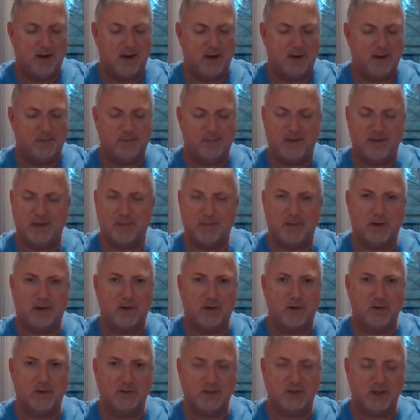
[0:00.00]
Peanut
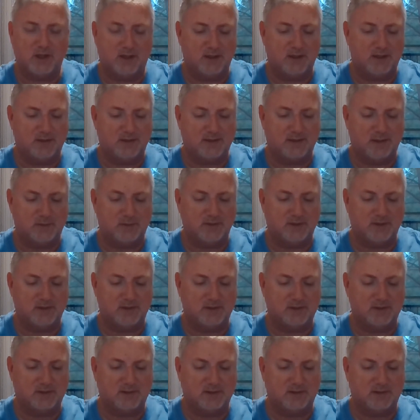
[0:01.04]
butter, jelly,
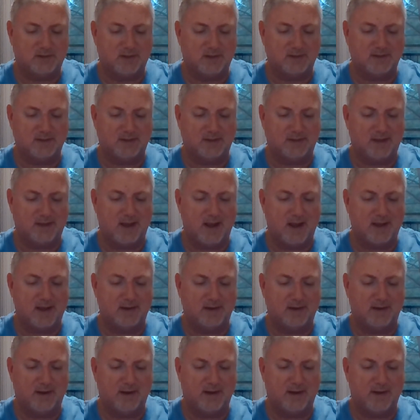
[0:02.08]
sandwiches, things like that.
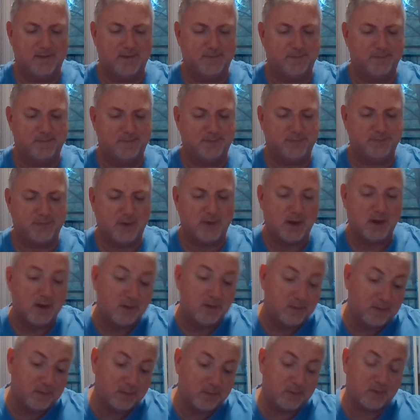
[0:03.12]

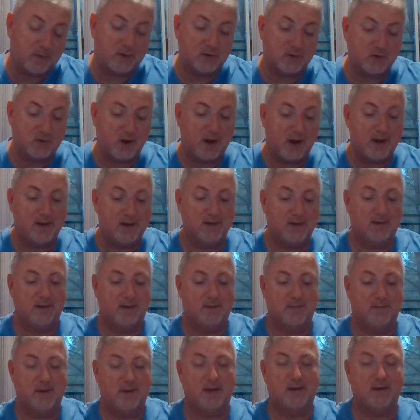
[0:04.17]
But we're going to try it,
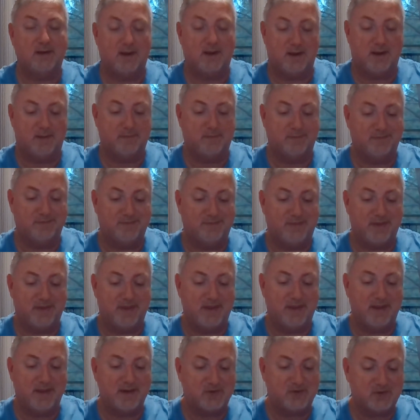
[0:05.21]
but
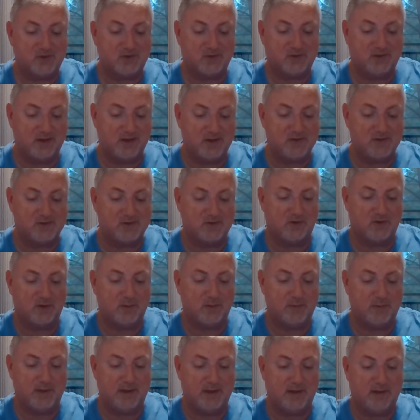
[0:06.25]
this is going to
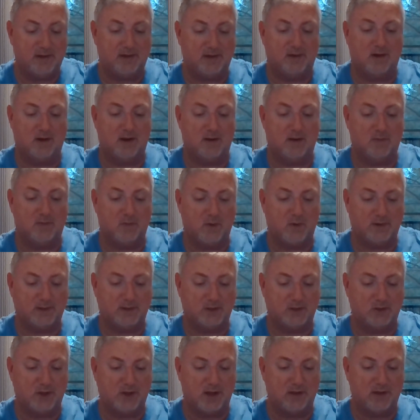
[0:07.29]
be quite the
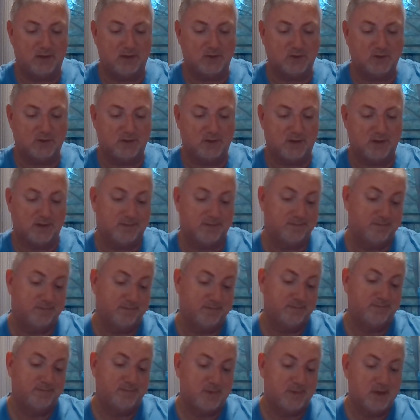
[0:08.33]
challenge.
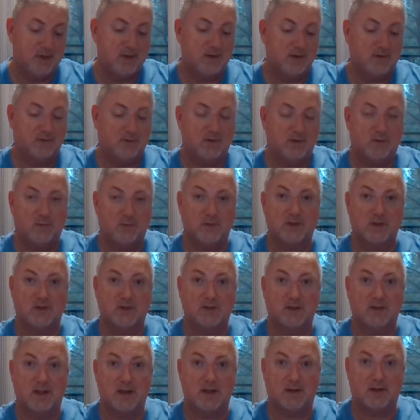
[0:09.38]
So wish us
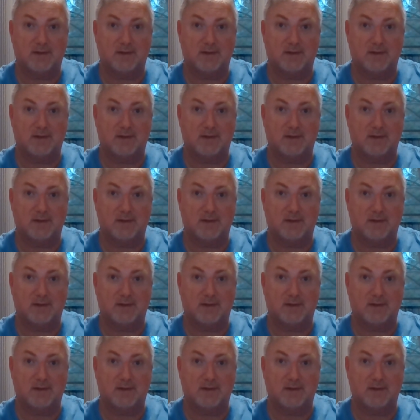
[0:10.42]
luck.